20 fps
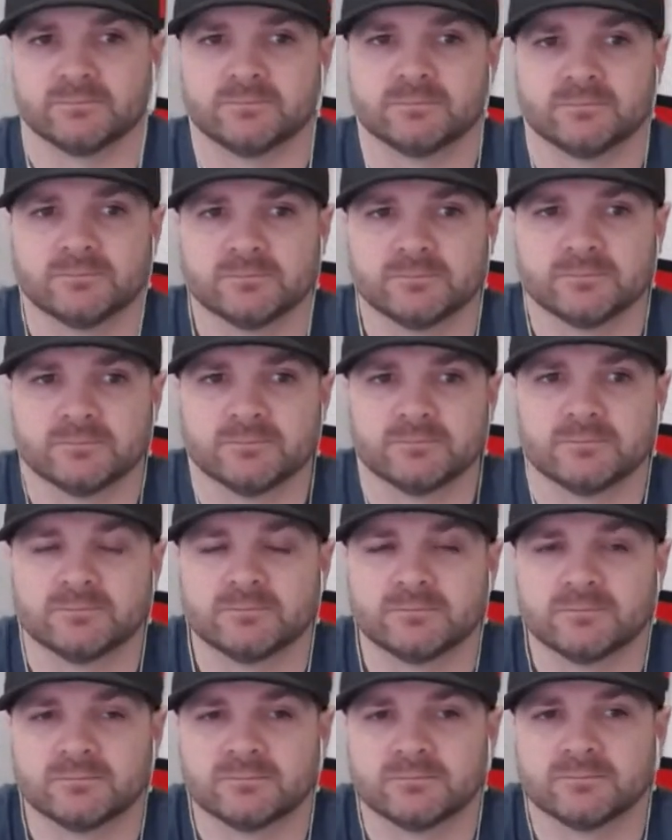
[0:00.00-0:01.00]

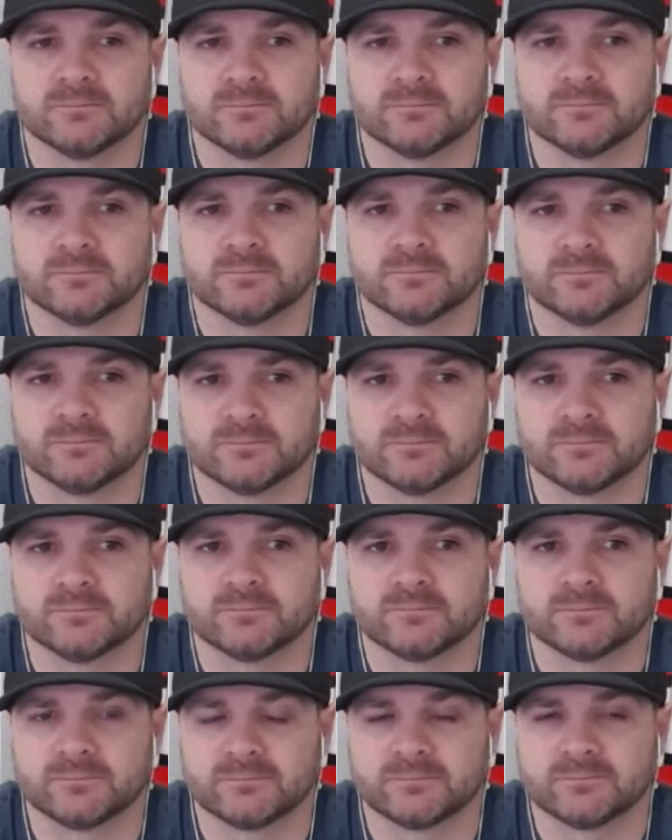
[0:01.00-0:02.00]

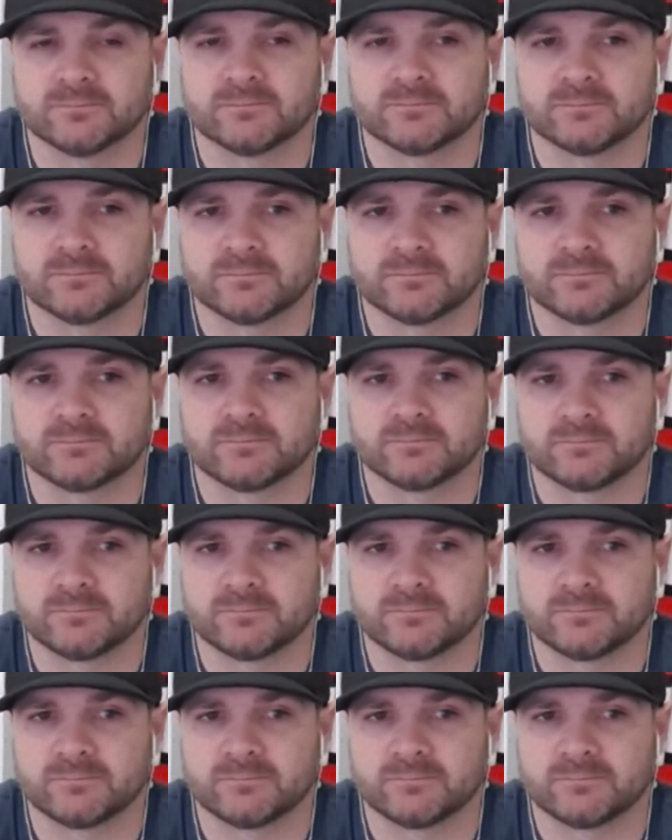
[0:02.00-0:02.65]
The person shown says nothing.